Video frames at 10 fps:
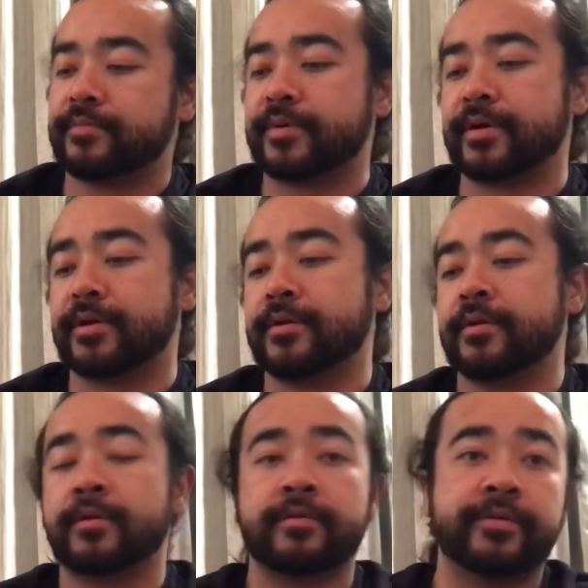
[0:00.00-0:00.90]
But
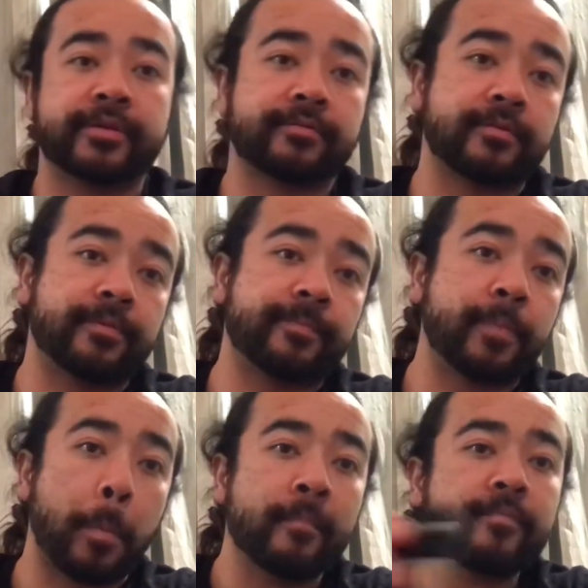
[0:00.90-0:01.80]
this one,
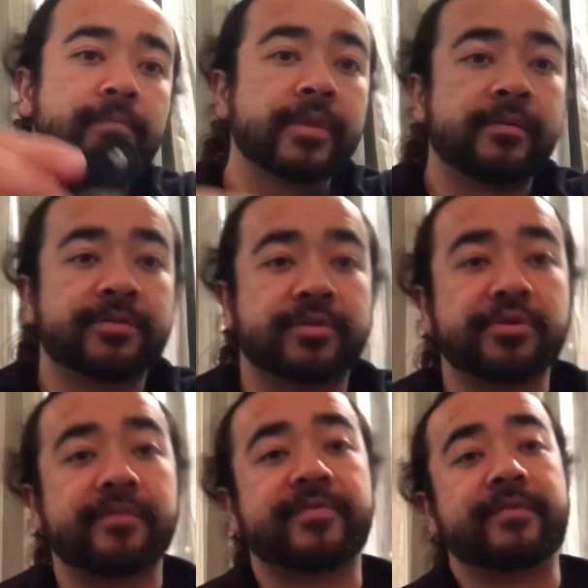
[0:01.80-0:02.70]
it's just
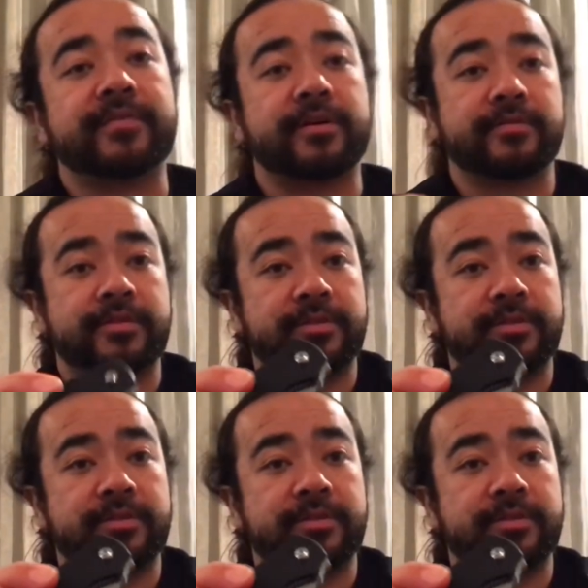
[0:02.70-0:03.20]
$35,